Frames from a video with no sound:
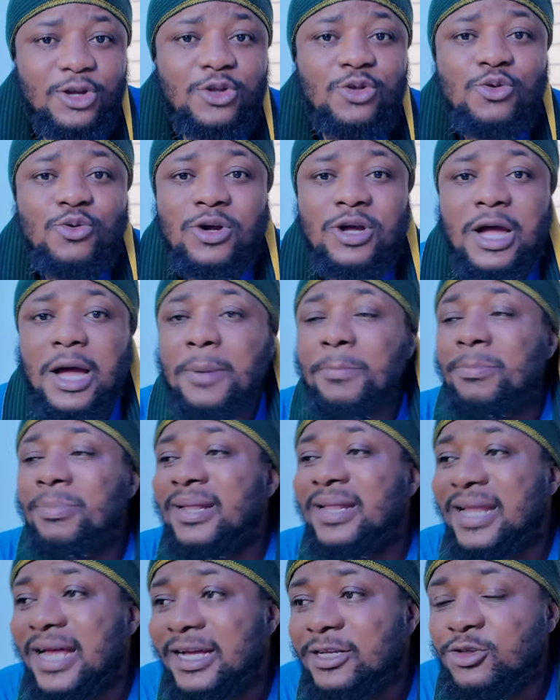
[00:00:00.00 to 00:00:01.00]
you can
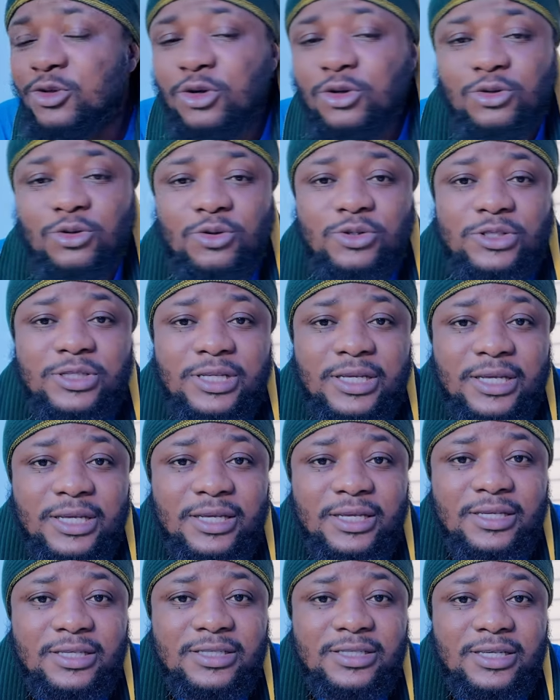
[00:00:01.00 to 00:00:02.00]
plant all those
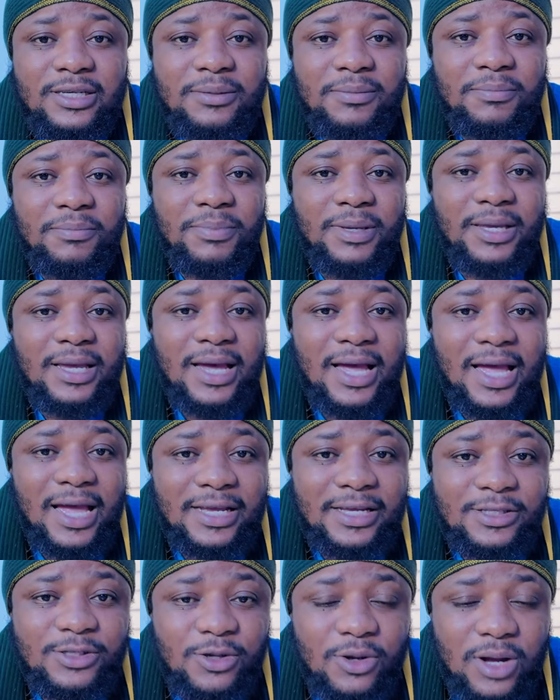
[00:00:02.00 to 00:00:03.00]
things
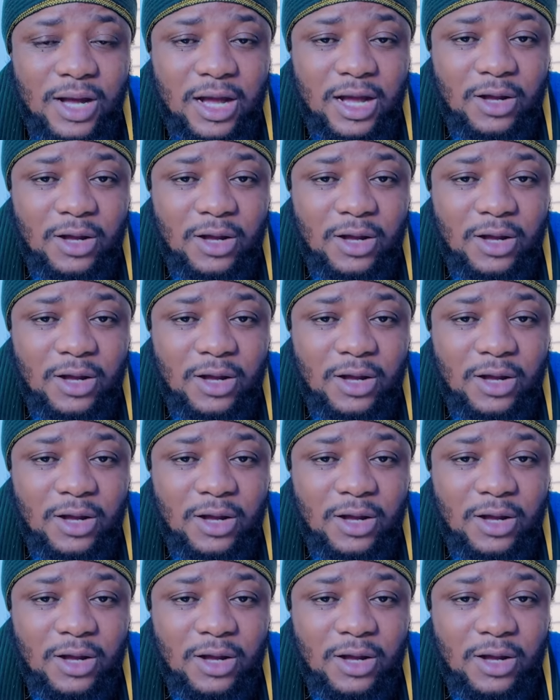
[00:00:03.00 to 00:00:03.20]
behind your